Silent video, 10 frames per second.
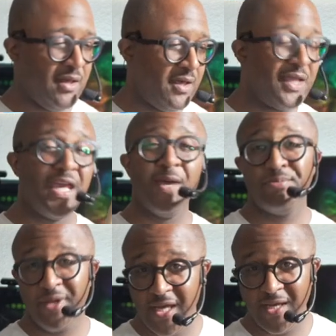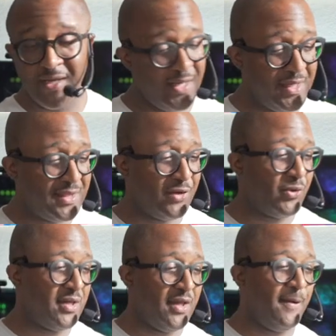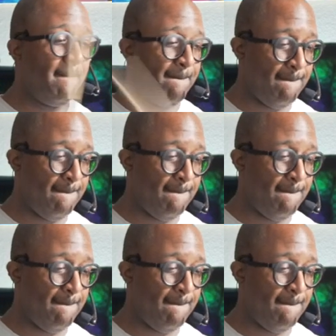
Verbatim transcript: I can't play anything right now.